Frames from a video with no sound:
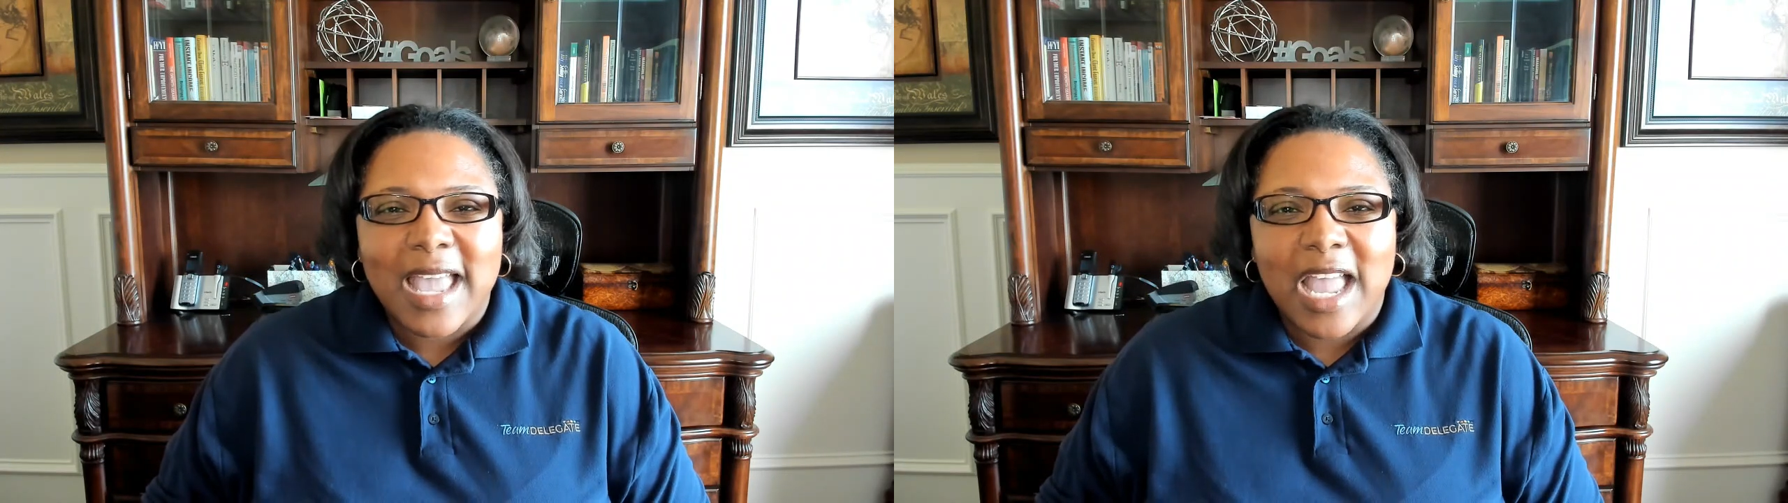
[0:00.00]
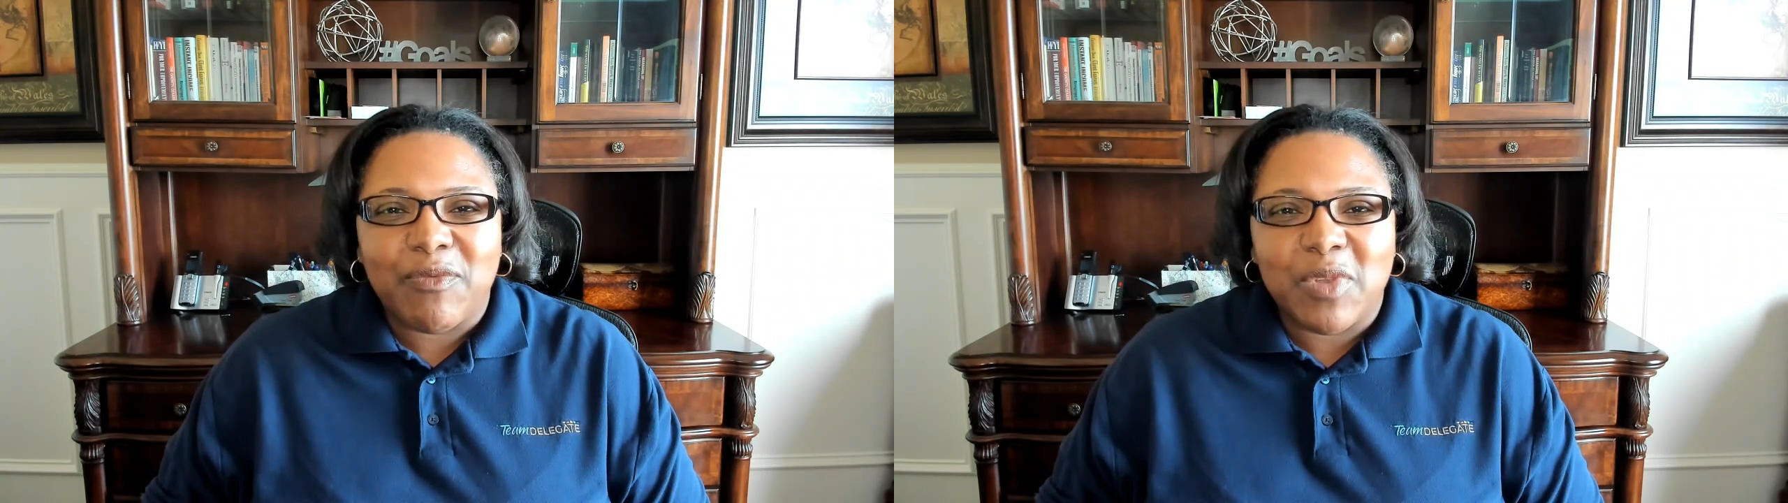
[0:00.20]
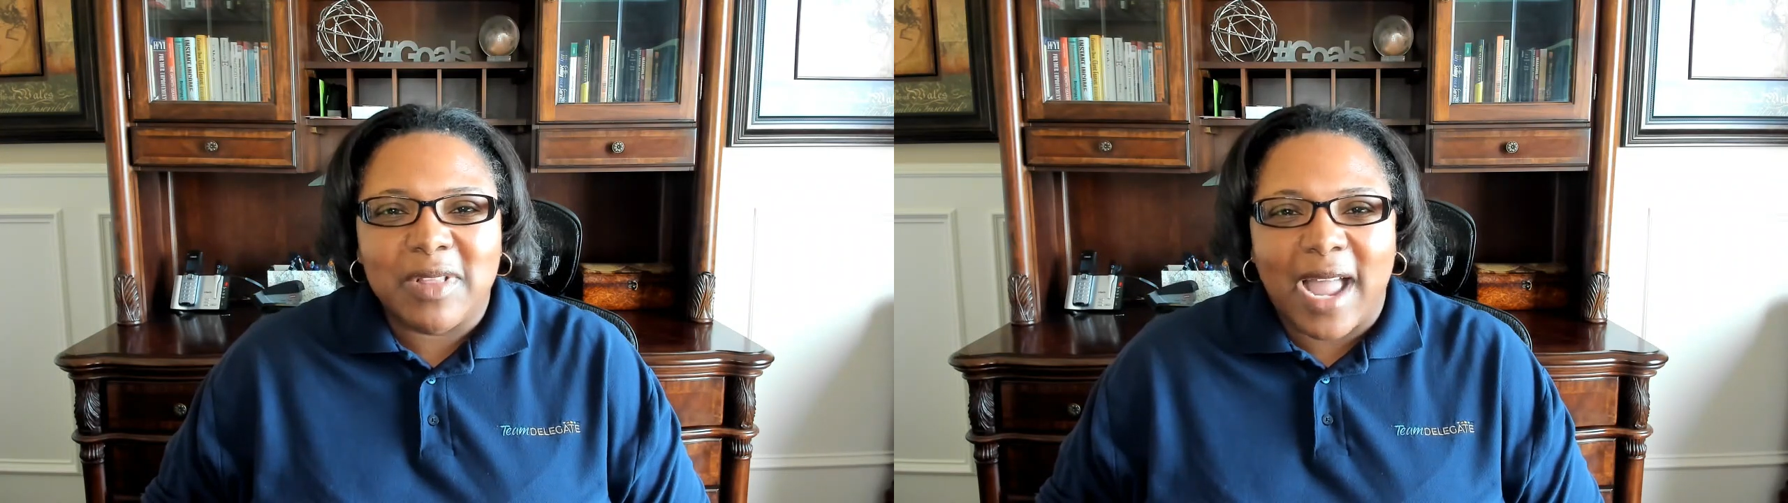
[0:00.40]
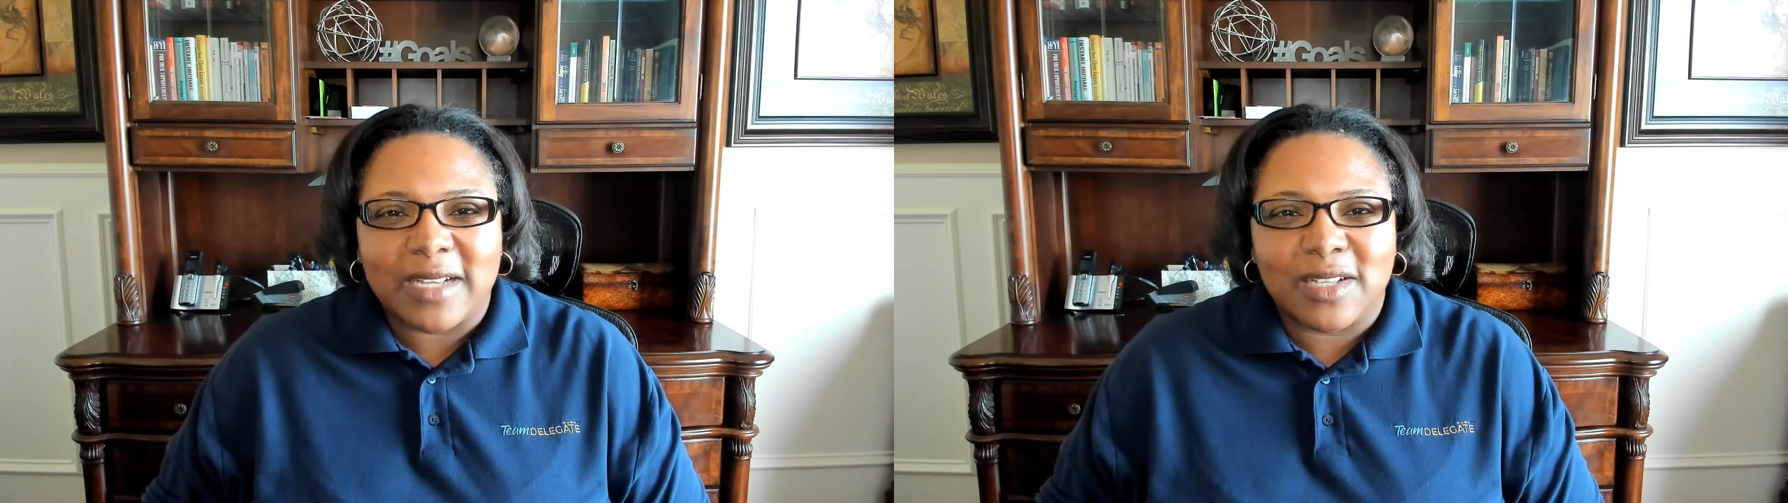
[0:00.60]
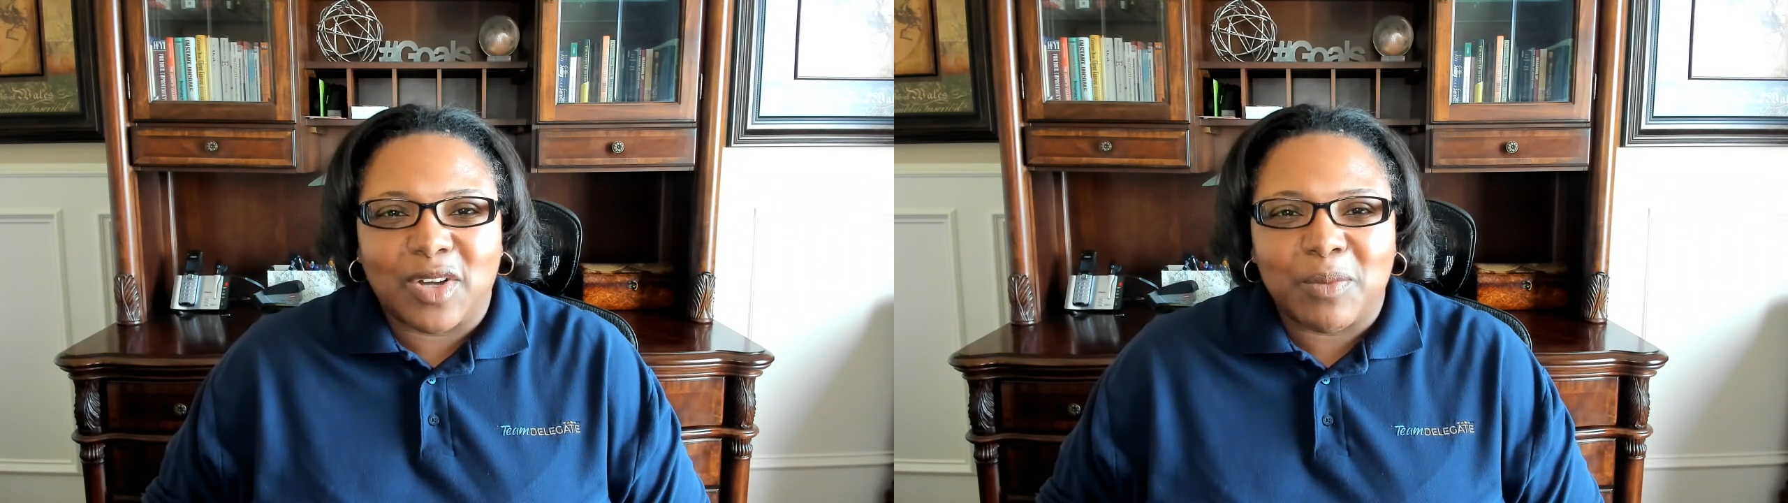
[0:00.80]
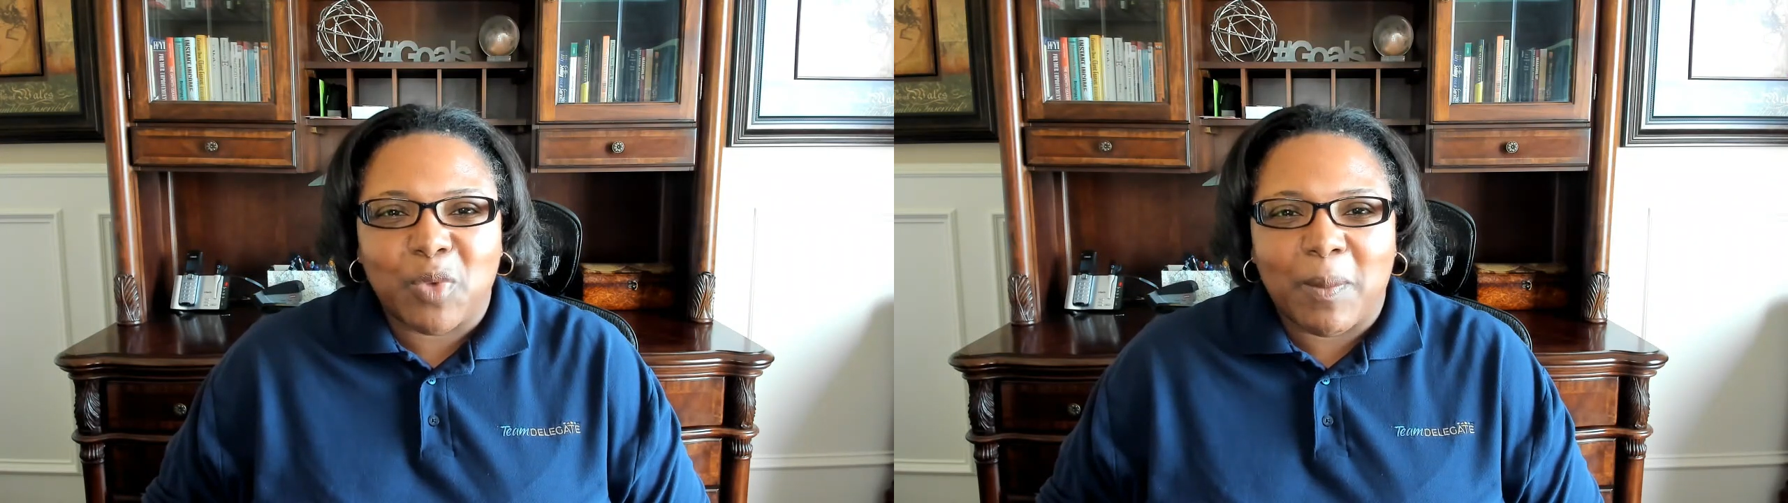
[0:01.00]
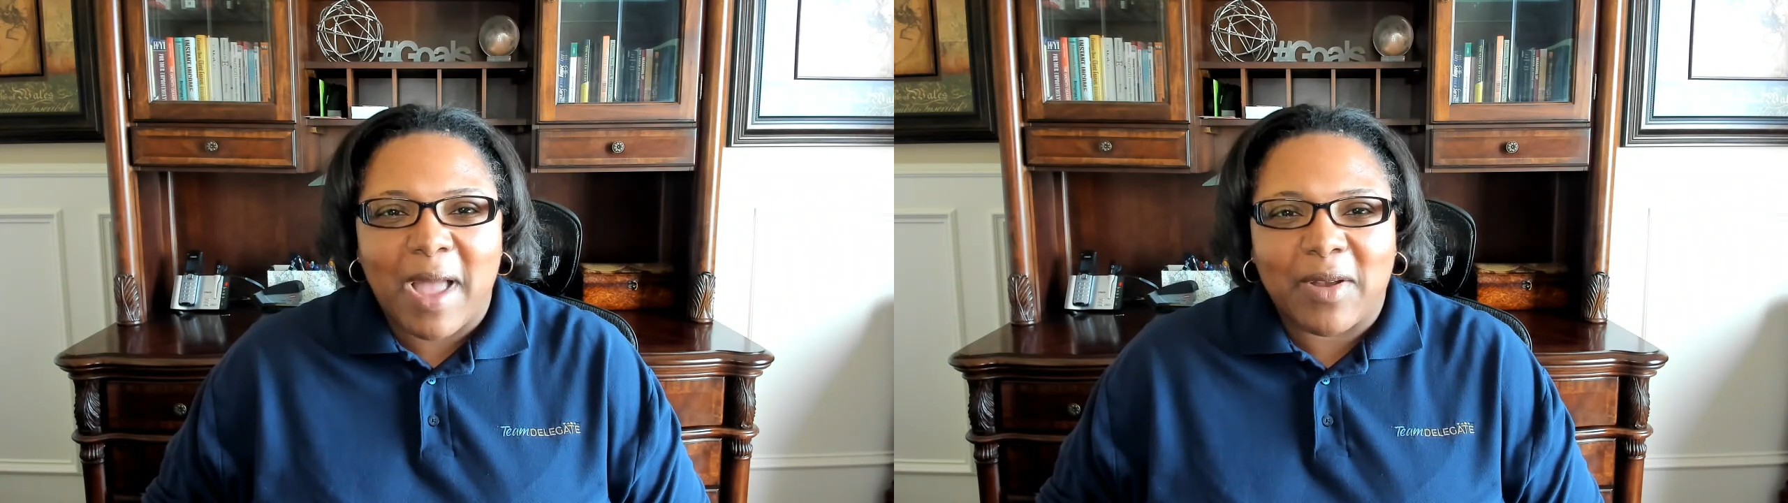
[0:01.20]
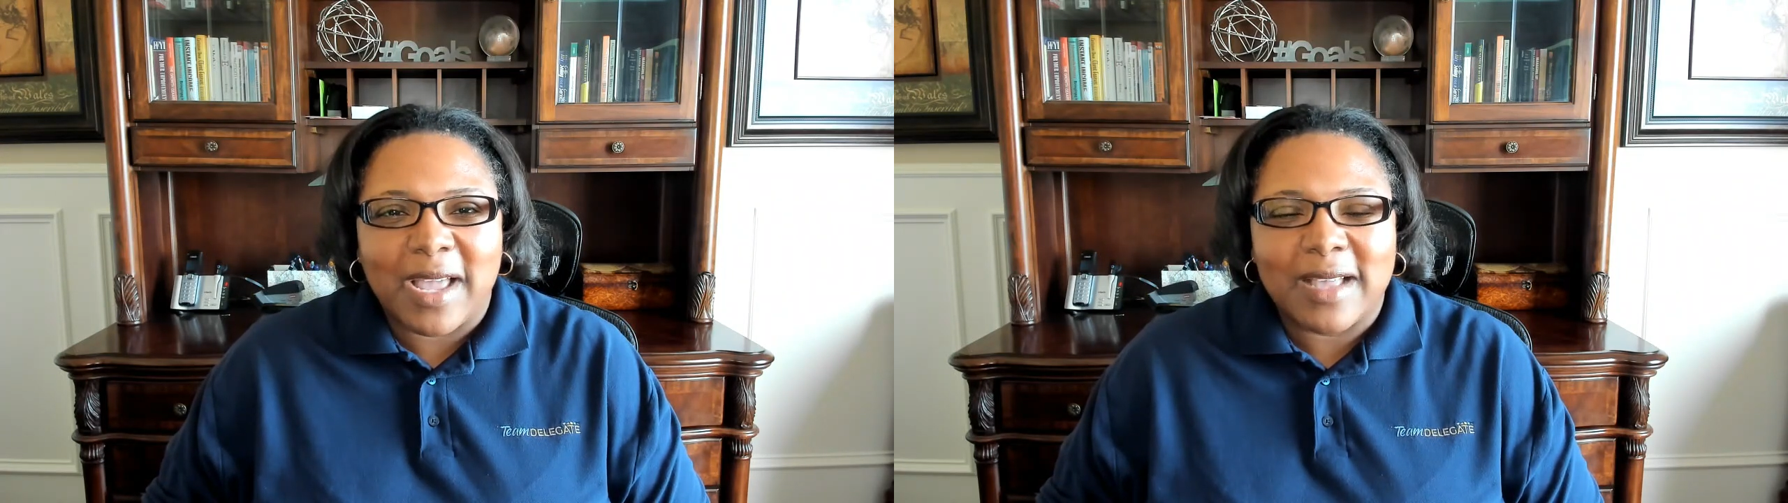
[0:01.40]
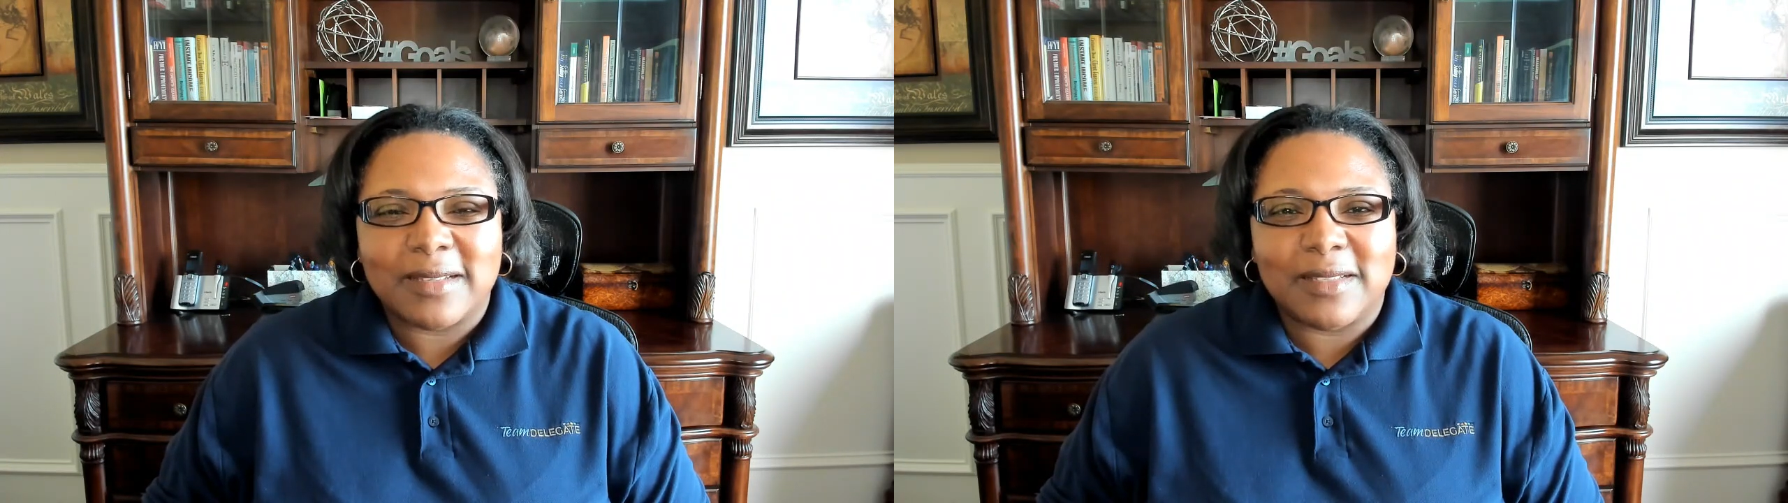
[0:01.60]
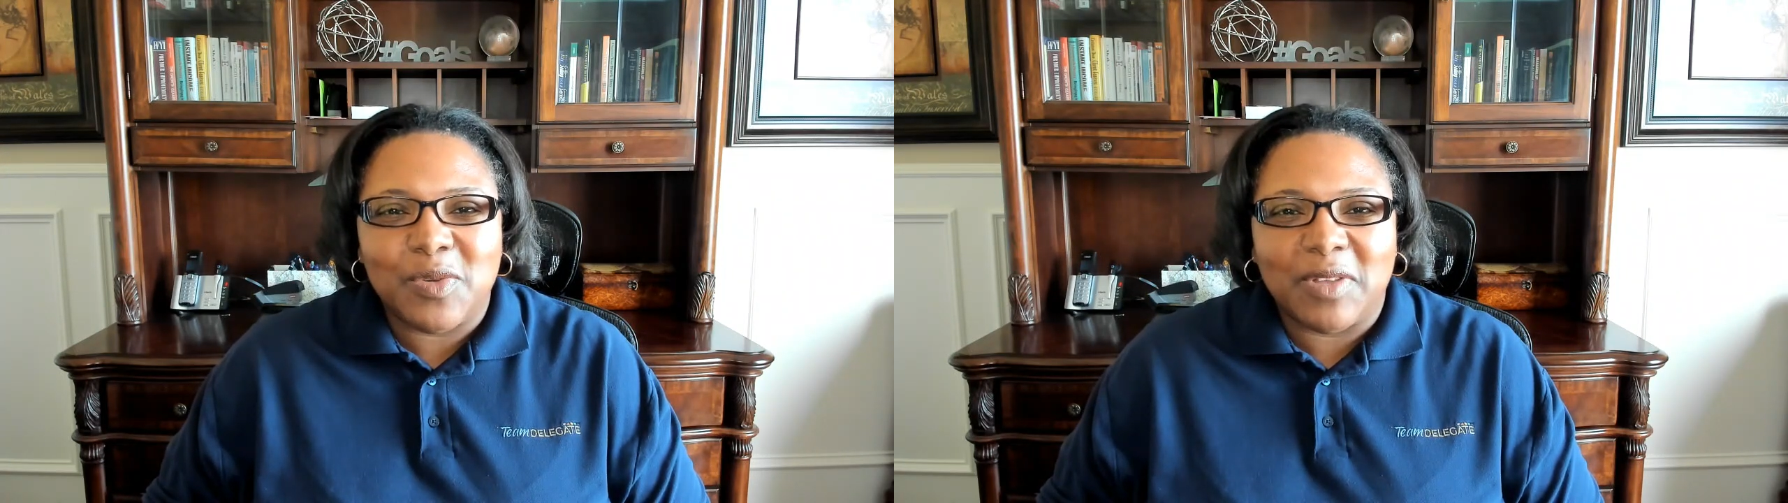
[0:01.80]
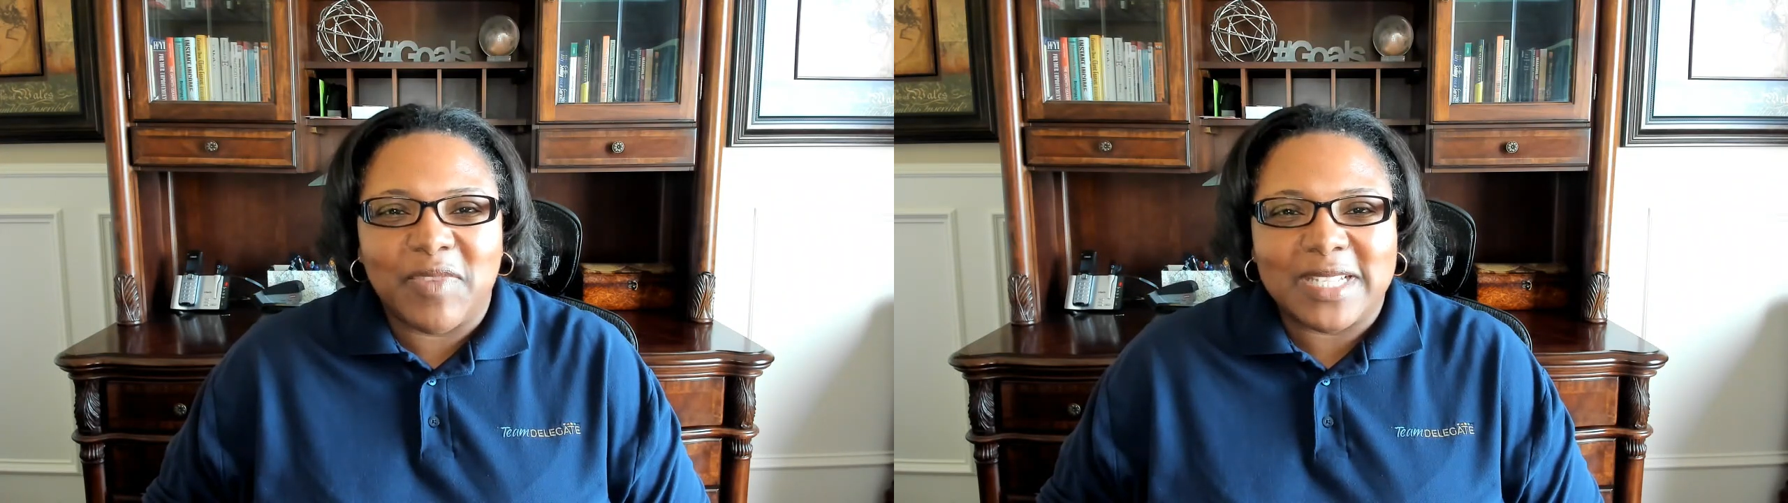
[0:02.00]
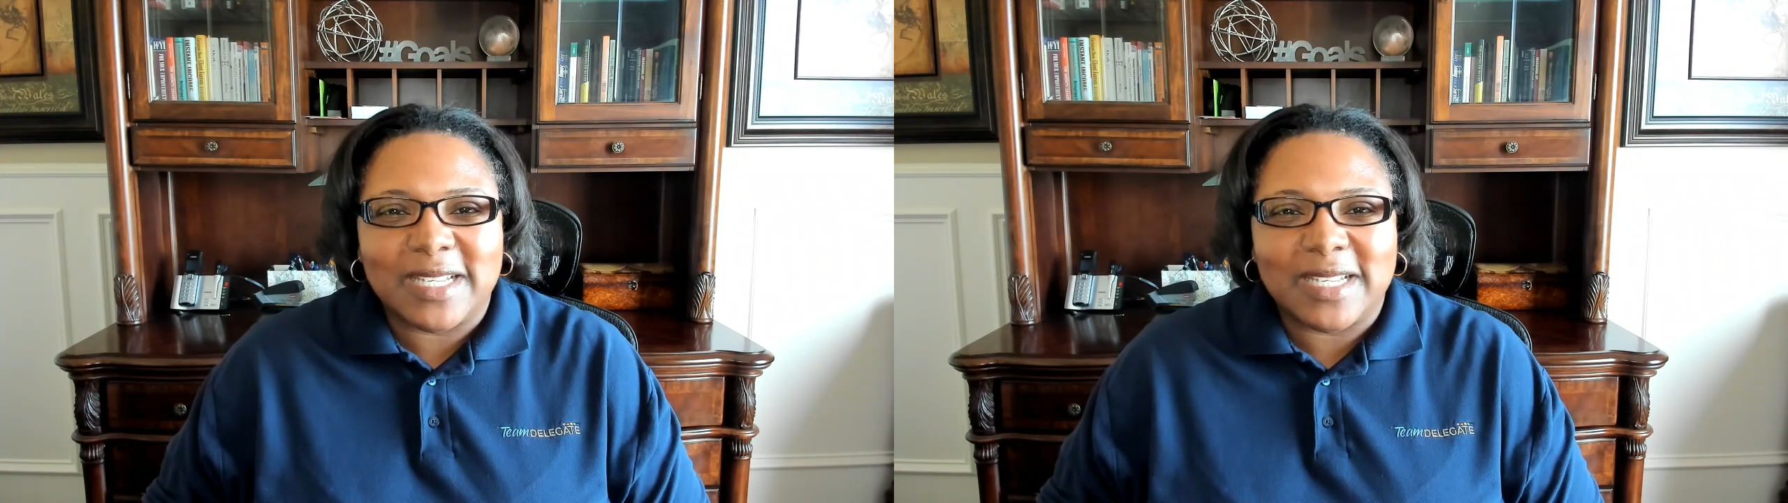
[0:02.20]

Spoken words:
If you'd like to learn more about us, you can visit